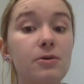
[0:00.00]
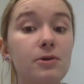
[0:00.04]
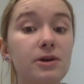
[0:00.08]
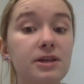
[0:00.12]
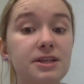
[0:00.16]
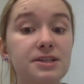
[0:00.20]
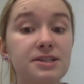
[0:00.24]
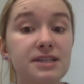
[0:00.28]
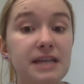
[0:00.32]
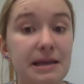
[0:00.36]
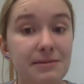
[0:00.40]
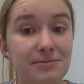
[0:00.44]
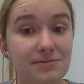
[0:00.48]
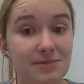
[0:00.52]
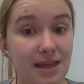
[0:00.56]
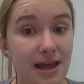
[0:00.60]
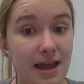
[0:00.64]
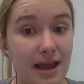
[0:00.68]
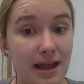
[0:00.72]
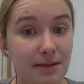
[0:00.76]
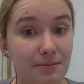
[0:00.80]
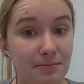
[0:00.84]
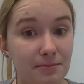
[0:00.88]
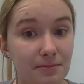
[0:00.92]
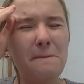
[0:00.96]
doing the same
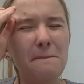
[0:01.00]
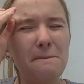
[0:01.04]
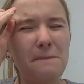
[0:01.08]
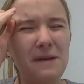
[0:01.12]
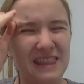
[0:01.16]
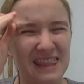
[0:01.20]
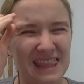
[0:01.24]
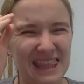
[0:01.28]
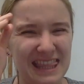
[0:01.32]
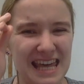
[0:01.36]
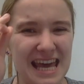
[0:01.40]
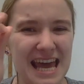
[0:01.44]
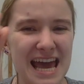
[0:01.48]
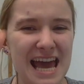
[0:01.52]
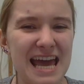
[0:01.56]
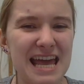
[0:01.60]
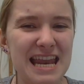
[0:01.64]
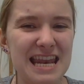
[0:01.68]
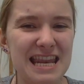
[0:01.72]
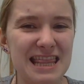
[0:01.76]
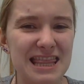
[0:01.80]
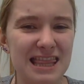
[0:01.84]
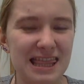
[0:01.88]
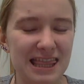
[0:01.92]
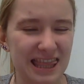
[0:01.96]
thing. But
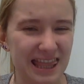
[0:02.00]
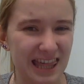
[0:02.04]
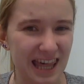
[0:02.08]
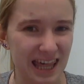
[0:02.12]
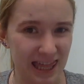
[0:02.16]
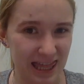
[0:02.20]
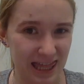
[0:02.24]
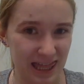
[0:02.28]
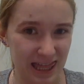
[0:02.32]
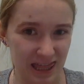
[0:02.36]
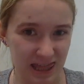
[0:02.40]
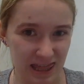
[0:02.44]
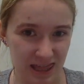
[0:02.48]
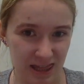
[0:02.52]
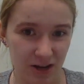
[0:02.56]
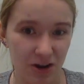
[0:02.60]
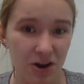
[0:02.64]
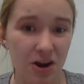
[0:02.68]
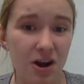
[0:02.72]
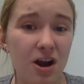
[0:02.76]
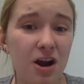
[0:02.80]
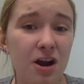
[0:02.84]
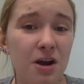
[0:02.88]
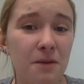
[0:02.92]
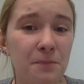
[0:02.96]
then the
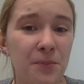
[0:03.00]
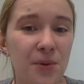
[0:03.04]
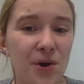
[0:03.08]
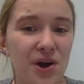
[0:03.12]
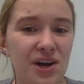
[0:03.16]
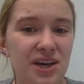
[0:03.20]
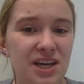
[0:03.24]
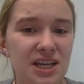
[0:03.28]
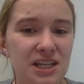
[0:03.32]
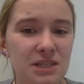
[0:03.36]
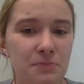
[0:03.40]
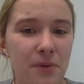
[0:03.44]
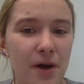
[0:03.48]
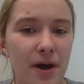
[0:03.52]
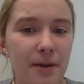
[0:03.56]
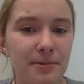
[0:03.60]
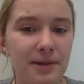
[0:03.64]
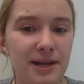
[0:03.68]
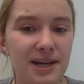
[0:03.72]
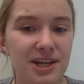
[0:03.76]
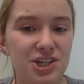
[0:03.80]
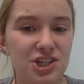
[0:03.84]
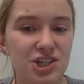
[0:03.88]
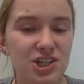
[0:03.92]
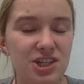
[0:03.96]
third book is
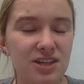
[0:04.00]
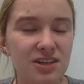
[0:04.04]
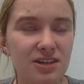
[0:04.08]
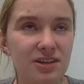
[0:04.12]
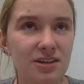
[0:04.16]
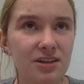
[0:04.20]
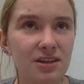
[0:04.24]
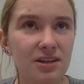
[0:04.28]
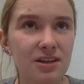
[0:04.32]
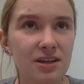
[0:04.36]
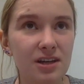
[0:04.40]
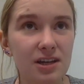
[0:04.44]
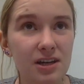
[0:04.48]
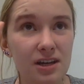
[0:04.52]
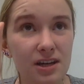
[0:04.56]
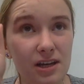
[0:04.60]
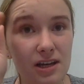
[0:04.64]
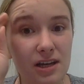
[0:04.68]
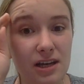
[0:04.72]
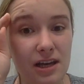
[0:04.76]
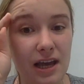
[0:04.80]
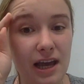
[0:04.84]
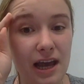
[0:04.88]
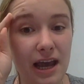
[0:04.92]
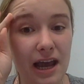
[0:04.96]
published.
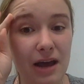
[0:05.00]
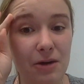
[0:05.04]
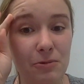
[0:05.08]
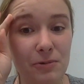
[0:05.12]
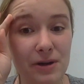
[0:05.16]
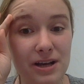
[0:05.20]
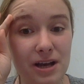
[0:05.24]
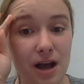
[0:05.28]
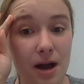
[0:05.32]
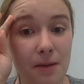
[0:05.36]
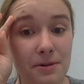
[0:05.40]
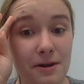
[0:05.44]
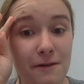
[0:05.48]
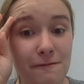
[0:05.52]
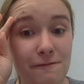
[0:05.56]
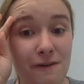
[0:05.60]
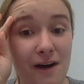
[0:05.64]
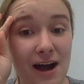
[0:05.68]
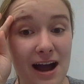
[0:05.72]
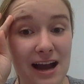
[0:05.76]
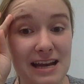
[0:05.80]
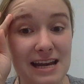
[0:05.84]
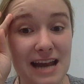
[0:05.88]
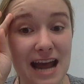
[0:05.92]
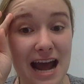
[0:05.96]
And we come to
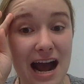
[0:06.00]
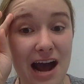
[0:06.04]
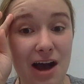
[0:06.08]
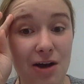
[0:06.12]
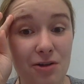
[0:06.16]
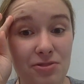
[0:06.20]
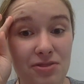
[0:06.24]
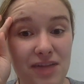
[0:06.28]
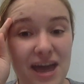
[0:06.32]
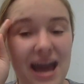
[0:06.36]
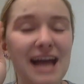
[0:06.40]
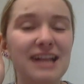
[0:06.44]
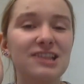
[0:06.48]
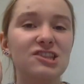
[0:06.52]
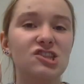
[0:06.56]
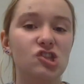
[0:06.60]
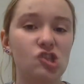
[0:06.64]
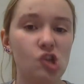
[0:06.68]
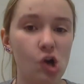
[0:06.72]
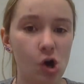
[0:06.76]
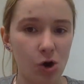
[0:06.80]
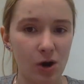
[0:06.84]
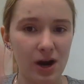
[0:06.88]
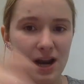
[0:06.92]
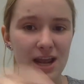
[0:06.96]
find out that
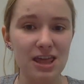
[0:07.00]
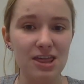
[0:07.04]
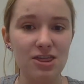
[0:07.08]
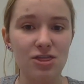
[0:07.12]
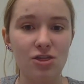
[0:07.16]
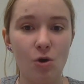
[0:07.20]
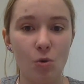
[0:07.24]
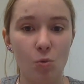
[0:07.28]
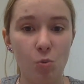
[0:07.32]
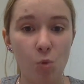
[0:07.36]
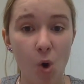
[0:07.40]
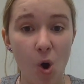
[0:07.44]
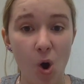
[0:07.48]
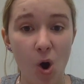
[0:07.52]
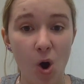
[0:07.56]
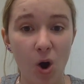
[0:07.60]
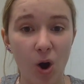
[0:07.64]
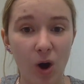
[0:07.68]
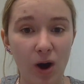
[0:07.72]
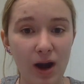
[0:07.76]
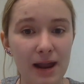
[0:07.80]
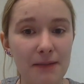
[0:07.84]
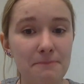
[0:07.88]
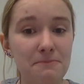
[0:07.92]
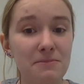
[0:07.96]
during the
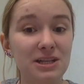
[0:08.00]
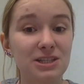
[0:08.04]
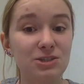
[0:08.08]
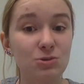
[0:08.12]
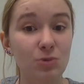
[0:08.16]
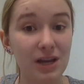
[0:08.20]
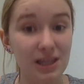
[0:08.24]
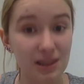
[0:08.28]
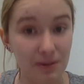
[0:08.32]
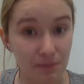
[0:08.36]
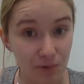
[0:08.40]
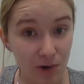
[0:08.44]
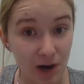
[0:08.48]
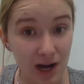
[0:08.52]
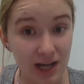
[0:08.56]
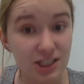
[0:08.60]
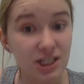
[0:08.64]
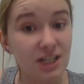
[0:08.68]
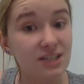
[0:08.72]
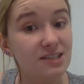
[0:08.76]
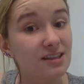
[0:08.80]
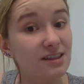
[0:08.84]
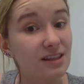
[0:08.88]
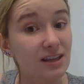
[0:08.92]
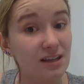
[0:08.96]
war, in between the
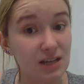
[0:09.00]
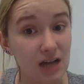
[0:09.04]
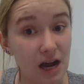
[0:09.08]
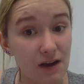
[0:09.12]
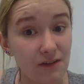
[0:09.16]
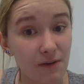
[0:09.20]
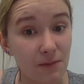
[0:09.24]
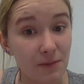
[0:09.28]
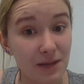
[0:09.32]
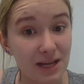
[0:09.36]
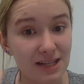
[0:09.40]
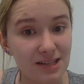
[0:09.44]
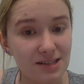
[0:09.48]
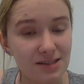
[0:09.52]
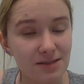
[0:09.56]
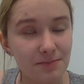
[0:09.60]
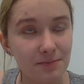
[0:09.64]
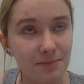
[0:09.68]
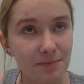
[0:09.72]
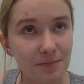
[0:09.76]
projects and the government,